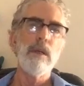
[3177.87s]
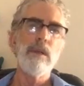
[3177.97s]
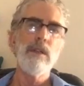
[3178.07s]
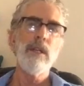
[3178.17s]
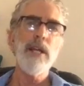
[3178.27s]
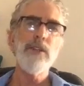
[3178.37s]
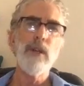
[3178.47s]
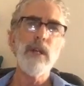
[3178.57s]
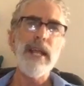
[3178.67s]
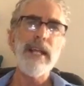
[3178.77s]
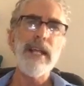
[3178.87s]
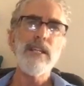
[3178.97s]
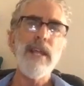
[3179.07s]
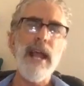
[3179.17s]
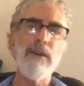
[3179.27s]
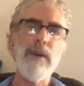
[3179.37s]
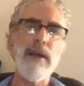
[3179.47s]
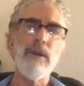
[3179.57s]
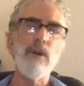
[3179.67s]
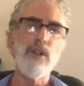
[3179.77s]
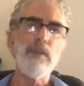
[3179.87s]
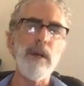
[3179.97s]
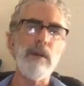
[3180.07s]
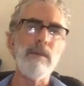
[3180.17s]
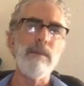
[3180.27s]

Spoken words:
It's got your legs down around the horse better.